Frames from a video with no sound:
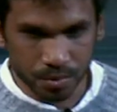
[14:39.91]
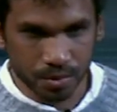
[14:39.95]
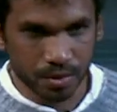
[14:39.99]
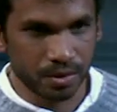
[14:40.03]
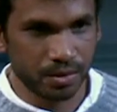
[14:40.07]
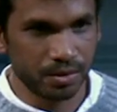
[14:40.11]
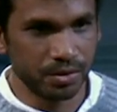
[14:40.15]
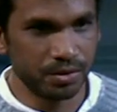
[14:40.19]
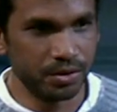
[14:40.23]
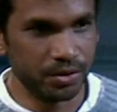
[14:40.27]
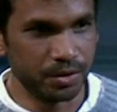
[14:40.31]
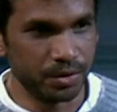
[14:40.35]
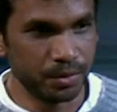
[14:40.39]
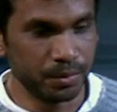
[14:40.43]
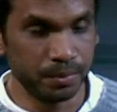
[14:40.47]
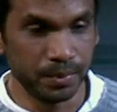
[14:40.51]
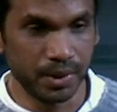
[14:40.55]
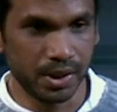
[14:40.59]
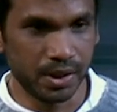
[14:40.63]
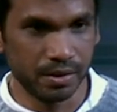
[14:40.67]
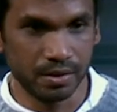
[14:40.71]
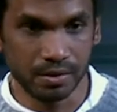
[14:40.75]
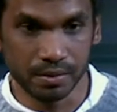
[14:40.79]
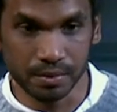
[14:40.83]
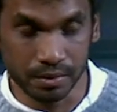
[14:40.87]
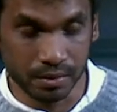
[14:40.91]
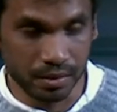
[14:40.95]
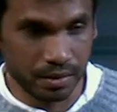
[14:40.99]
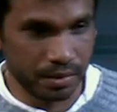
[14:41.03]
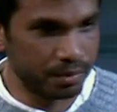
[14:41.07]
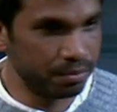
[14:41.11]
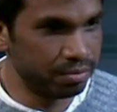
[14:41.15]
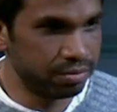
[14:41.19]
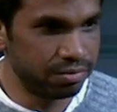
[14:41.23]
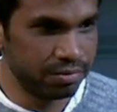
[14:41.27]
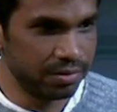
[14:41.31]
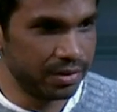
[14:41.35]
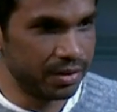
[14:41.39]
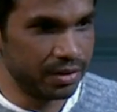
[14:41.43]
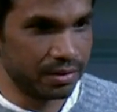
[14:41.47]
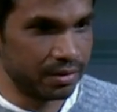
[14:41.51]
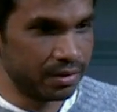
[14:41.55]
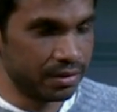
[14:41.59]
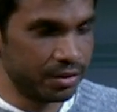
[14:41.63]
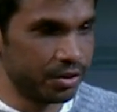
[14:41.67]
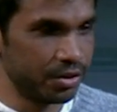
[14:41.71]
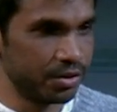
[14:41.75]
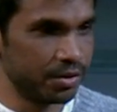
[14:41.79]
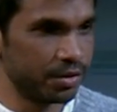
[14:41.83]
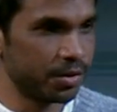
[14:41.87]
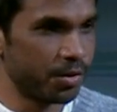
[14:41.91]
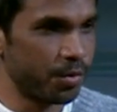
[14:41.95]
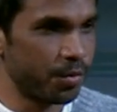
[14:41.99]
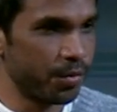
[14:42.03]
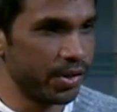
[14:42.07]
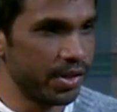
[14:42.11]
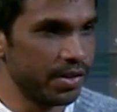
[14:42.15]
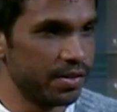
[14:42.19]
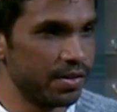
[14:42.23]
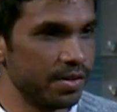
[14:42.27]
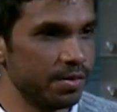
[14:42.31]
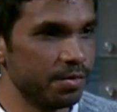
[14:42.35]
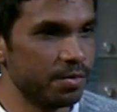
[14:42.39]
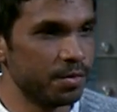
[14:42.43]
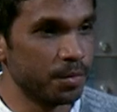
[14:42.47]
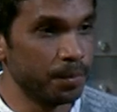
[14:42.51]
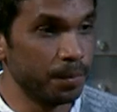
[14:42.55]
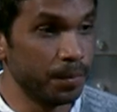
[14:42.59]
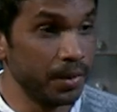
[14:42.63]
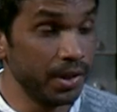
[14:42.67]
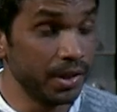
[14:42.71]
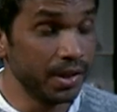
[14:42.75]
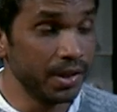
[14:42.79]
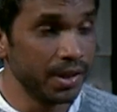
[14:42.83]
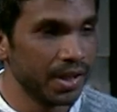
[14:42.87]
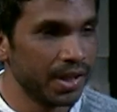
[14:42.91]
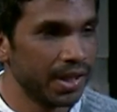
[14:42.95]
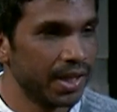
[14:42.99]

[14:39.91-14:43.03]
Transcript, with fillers: world, you know, because uh, pff, it's just crazy for me.